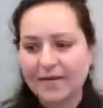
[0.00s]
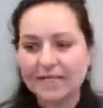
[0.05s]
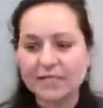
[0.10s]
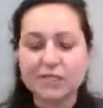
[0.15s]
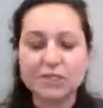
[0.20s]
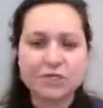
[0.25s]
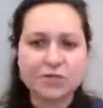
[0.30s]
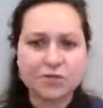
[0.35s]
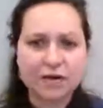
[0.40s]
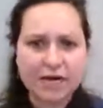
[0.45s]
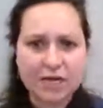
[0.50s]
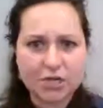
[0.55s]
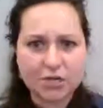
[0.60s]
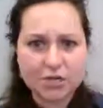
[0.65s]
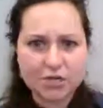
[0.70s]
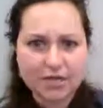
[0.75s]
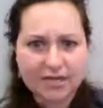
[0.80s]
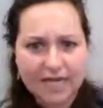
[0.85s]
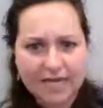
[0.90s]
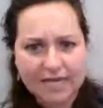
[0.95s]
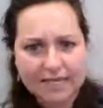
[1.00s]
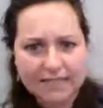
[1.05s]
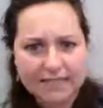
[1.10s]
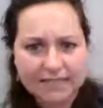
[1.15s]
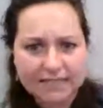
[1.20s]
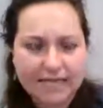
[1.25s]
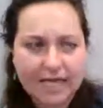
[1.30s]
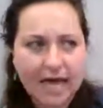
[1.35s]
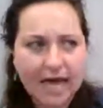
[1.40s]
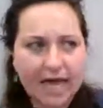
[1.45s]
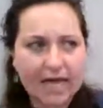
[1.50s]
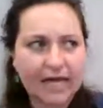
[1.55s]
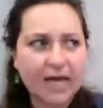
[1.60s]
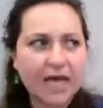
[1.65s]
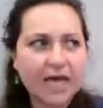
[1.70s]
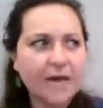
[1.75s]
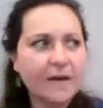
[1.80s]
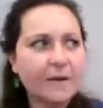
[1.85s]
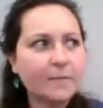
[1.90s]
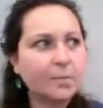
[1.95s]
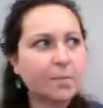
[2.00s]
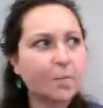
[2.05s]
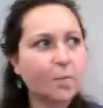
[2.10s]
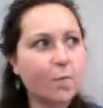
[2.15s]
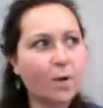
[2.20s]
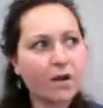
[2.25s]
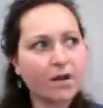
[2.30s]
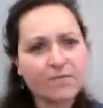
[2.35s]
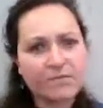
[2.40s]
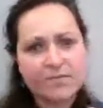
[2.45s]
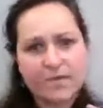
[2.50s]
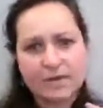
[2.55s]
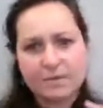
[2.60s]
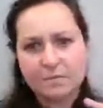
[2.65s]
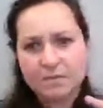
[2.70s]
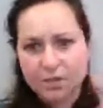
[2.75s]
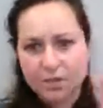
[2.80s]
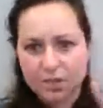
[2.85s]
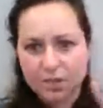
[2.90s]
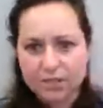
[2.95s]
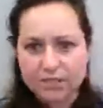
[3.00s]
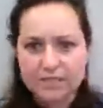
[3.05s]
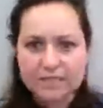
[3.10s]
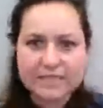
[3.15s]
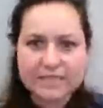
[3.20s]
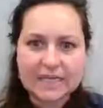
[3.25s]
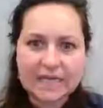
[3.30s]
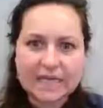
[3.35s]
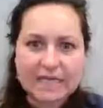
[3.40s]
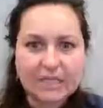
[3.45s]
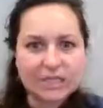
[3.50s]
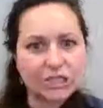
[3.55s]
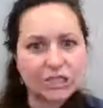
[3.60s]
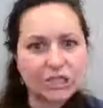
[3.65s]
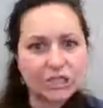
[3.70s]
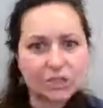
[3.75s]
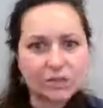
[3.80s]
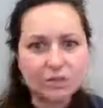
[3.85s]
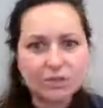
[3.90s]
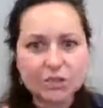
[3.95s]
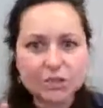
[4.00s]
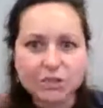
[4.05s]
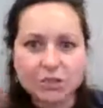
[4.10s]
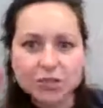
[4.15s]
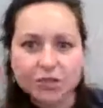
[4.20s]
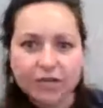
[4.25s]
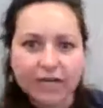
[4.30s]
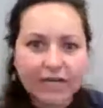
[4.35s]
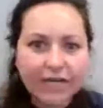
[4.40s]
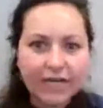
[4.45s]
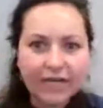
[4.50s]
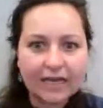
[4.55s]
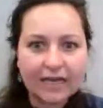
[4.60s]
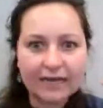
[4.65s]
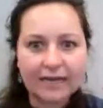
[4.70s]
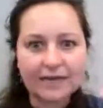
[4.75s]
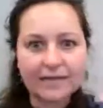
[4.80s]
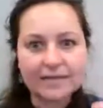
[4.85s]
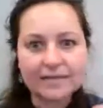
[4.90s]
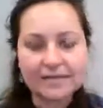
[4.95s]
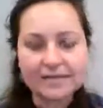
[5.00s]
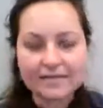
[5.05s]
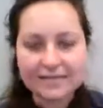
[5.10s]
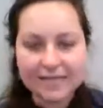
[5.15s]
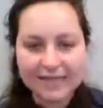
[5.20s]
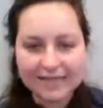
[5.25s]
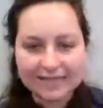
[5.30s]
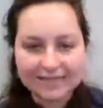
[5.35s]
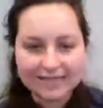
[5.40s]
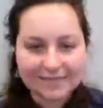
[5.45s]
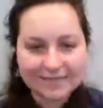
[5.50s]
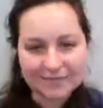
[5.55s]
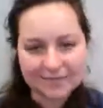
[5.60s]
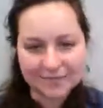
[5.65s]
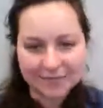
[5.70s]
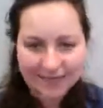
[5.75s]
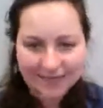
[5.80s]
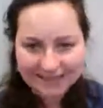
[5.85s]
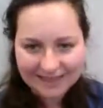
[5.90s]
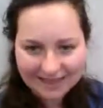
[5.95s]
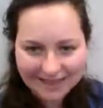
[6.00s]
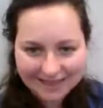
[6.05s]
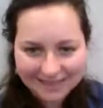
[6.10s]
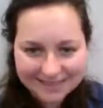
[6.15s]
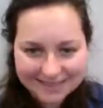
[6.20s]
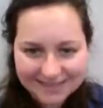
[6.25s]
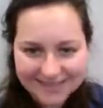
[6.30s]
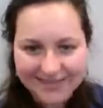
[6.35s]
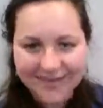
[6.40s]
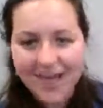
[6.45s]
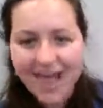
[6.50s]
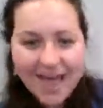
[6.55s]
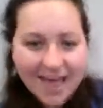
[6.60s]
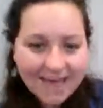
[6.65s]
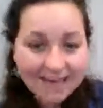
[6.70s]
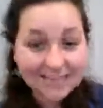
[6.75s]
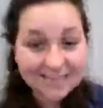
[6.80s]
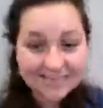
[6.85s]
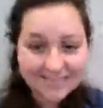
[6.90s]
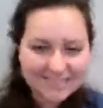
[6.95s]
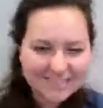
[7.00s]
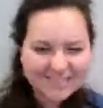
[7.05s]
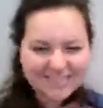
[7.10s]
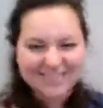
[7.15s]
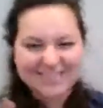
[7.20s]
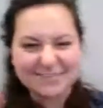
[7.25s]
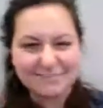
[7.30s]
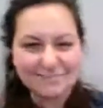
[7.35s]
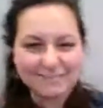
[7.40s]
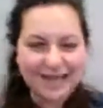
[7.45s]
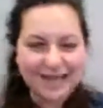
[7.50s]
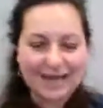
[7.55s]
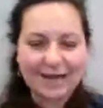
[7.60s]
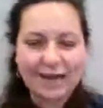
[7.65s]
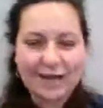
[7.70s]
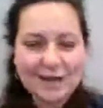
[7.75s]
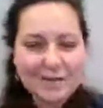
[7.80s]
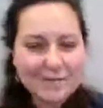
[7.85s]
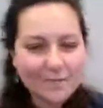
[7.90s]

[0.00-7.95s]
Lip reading: And strange things like one of them turns into the trees and stuff like that. So there's just some like